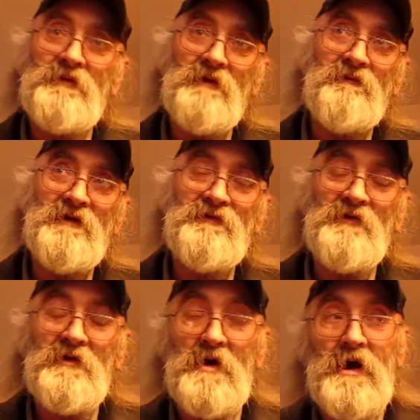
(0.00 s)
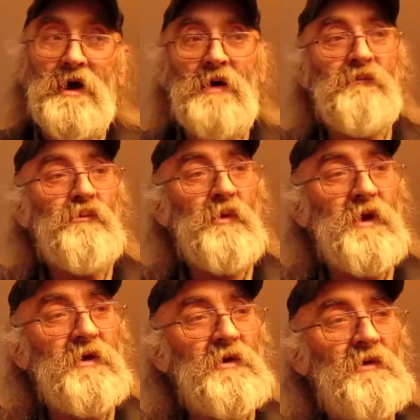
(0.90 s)
TV shut off,
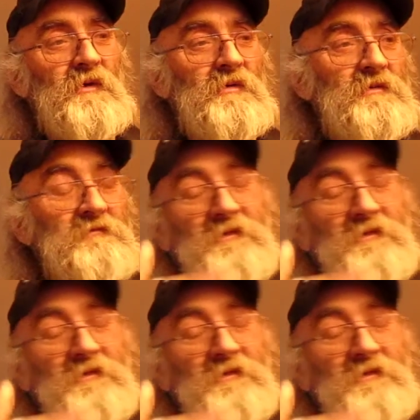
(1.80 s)
radio,